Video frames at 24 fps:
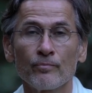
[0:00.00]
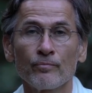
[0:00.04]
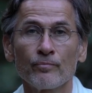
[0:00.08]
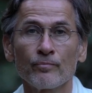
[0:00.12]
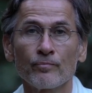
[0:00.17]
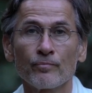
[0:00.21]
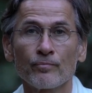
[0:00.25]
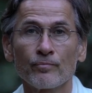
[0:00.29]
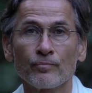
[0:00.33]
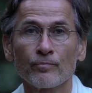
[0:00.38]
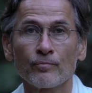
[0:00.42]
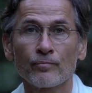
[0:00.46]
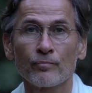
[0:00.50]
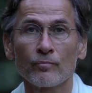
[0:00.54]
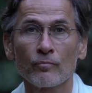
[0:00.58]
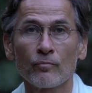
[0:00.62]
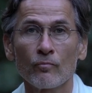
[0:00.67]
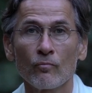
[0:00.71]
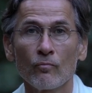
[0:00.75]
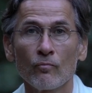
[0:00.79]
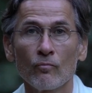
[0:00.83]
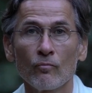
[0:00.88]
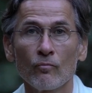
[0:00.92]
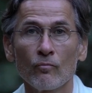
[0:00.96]

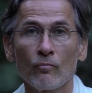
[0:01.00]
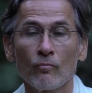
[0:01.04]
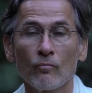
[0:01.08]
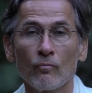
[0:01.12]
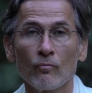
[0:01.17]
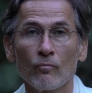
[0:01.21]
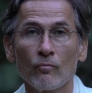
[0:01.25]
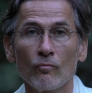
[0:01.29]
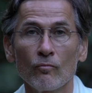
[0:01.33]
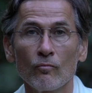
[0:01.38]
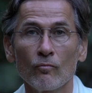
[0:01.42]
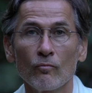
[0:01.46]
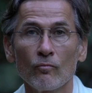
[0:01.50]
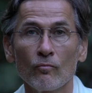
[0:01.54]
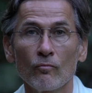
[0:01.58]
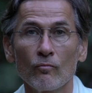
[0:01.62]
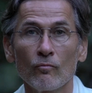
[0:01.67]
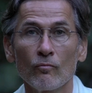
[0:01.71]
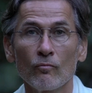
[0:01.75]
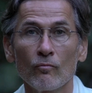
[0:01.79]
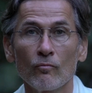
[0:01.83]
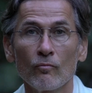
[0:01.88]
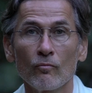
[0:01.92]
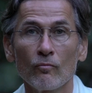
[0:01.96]

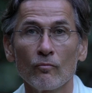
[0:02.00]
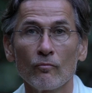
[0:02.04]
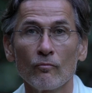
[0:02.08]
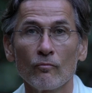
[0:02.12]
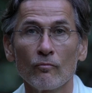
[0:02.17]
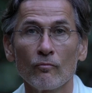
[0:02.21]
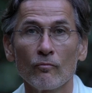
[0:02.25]
No one is speaking in this clip.